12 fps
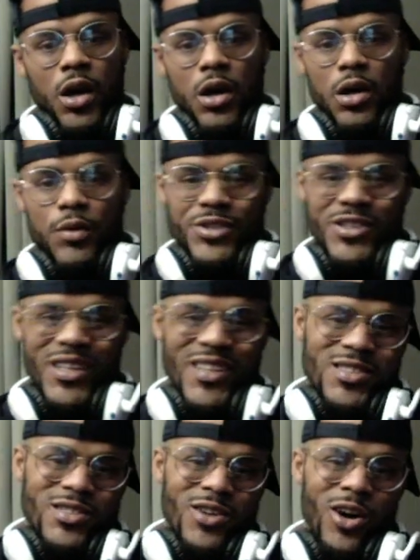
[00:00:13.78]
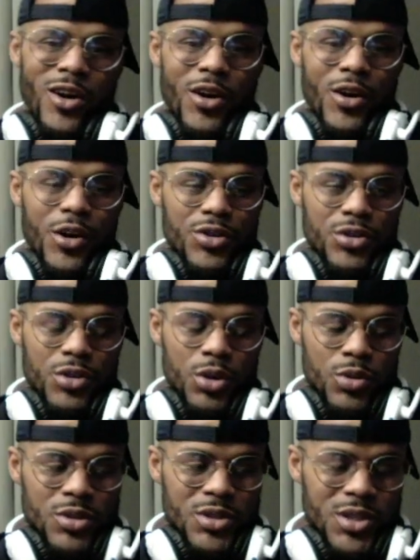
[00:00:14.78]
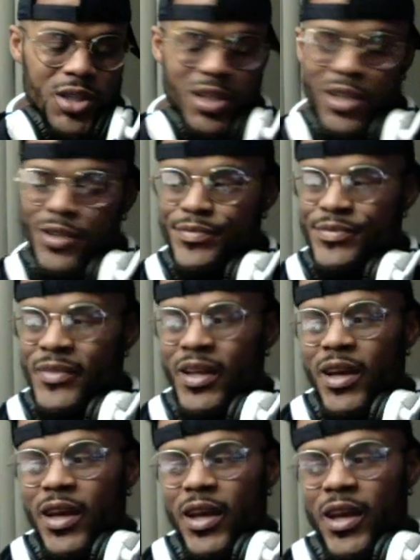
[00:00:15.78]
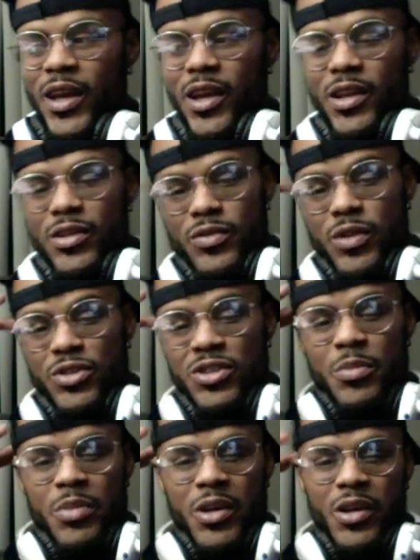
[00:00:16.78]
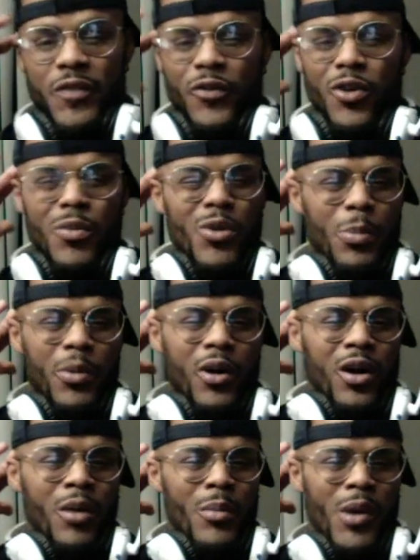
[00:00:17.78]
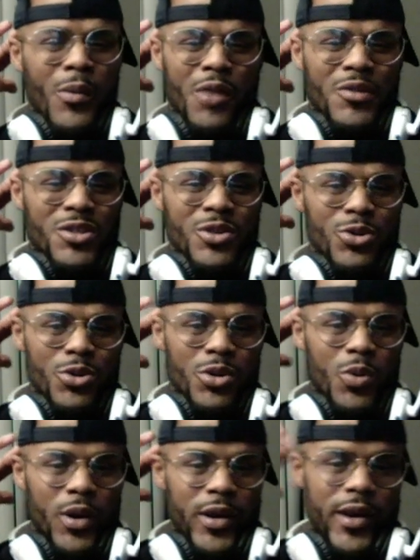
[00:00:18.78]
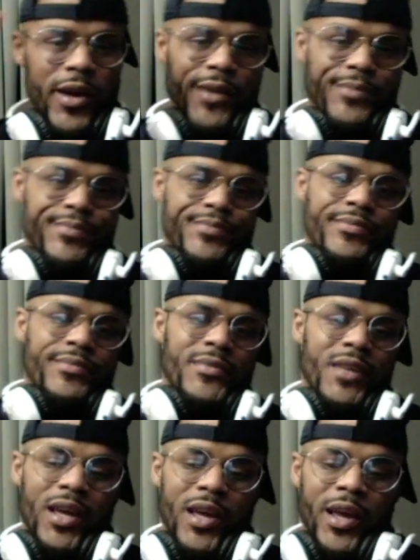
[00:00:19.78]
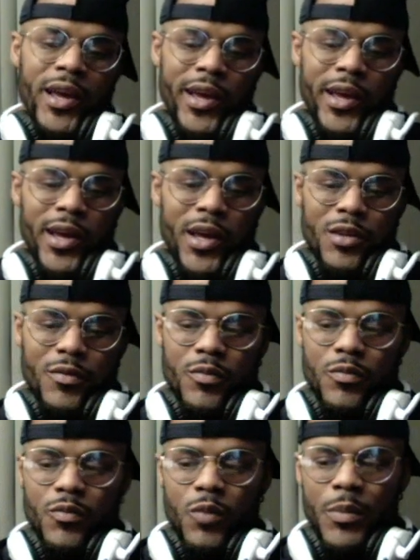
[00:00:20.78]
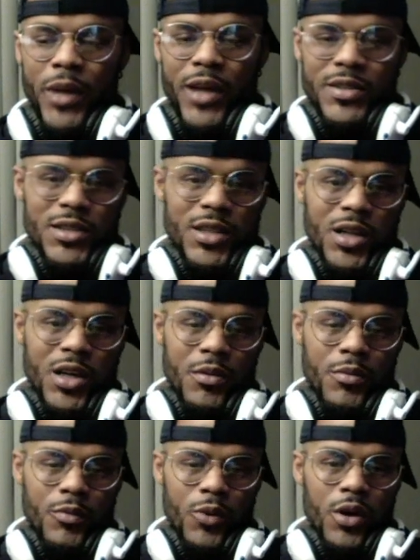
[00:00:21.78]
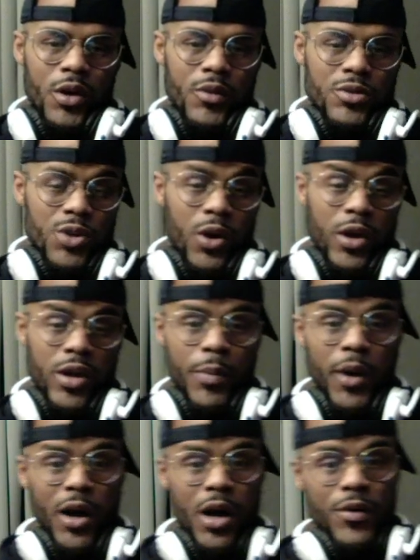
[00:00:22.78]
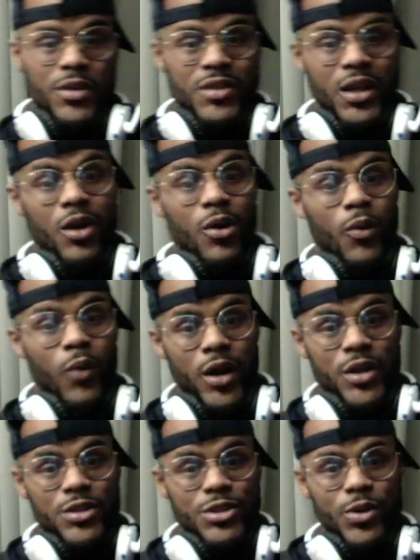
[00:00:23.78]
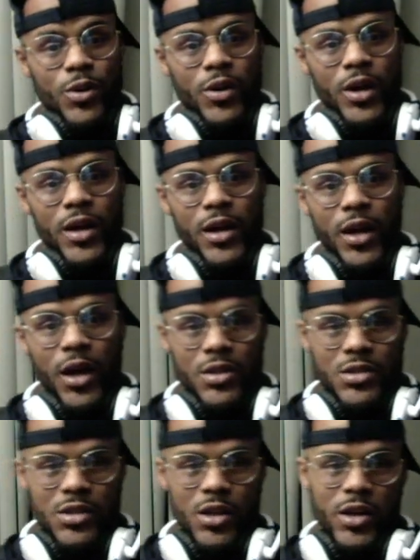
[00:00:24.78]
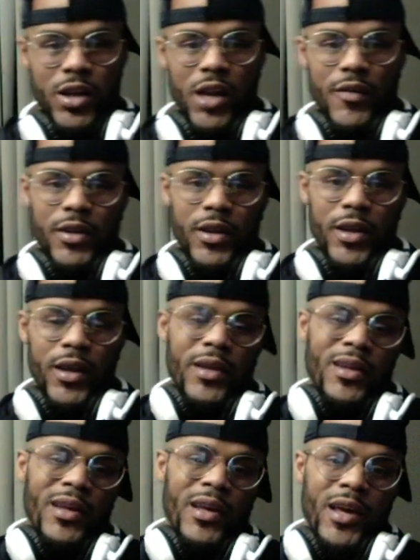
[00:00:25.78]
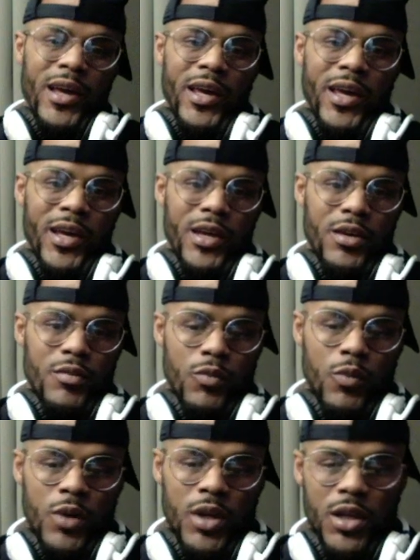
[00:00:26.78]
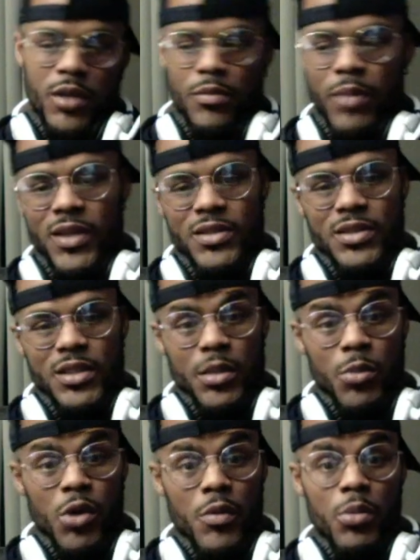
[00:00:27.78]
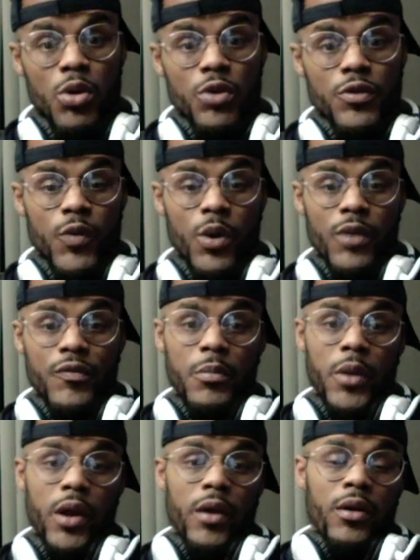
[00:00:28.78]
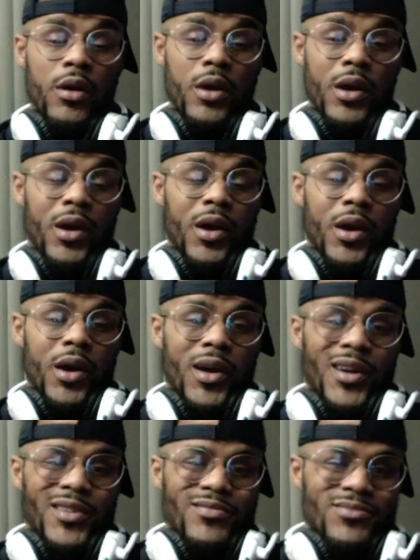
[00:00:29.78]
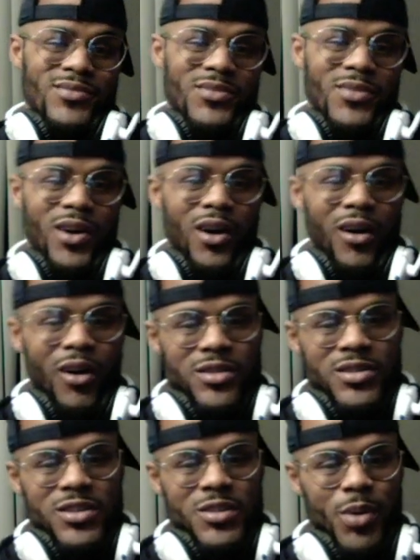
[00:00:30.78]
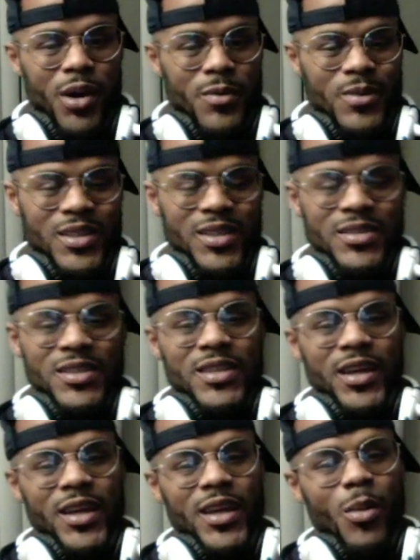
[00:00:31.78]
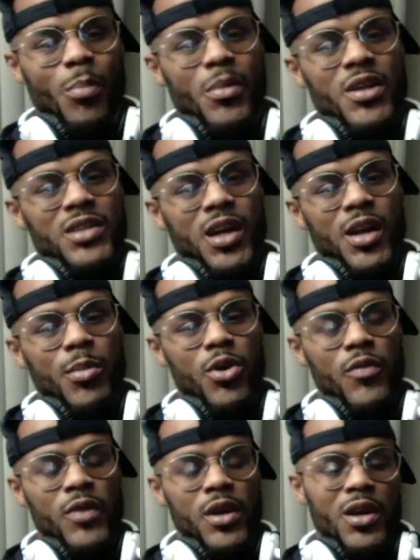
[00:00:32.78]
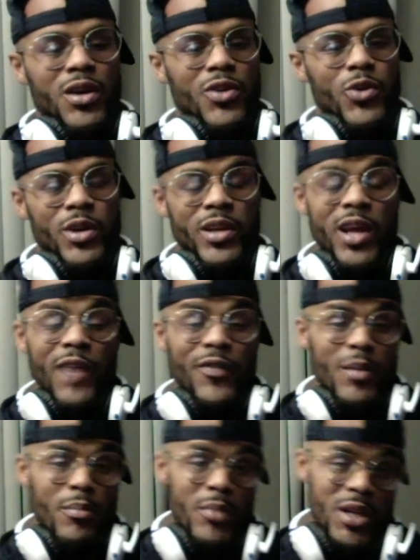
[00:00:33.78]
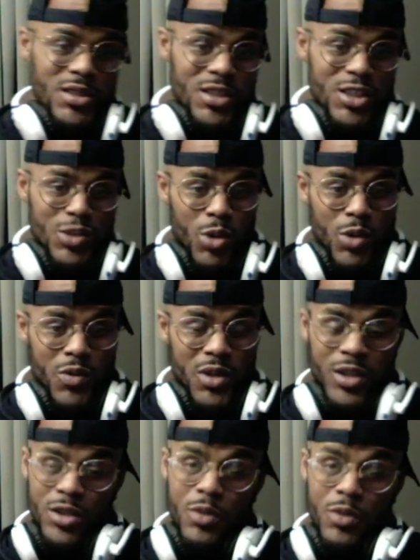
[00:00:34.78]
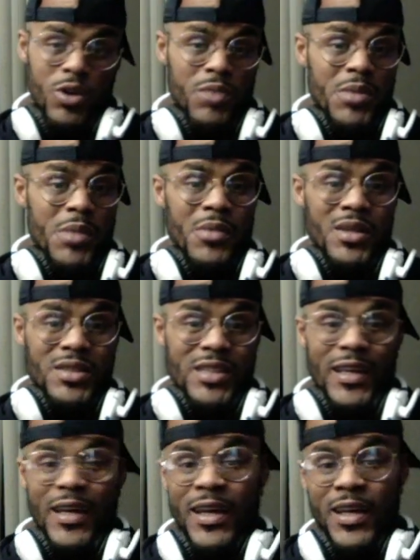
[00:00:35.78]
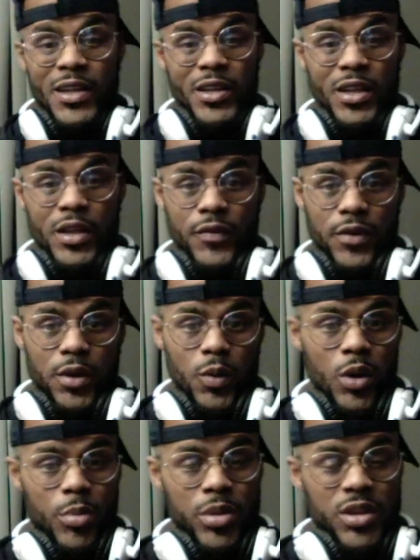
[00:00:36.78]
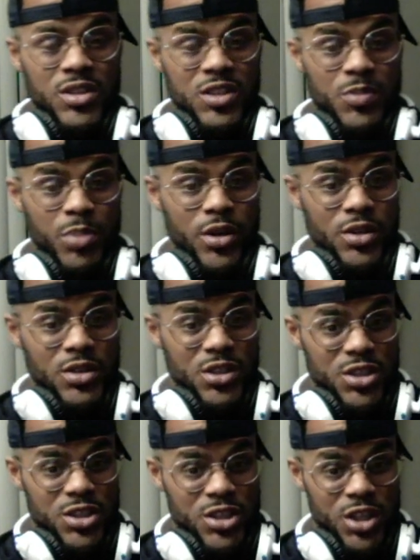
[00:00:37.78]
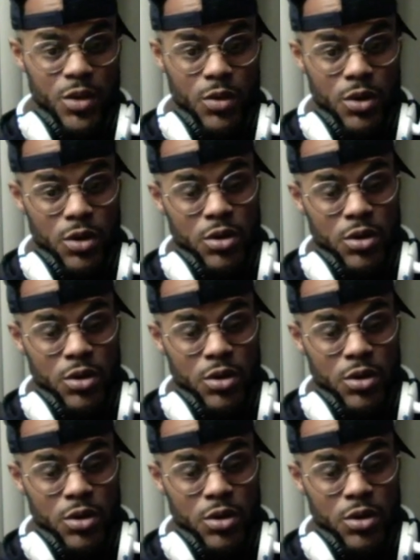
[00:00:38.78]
Shank's daughter Uta, and she being a former member of his crew and whatnot. And we basically come with a Straw Hat Pirates. They gonna run into her at a concert and everything. And we basically, the movie moves forward from there. All intents and purposes, is this a hit or miss kind of movie? You can definitely miss this movie and you wouldn't be missing anything from the One Piece of Spirits in general.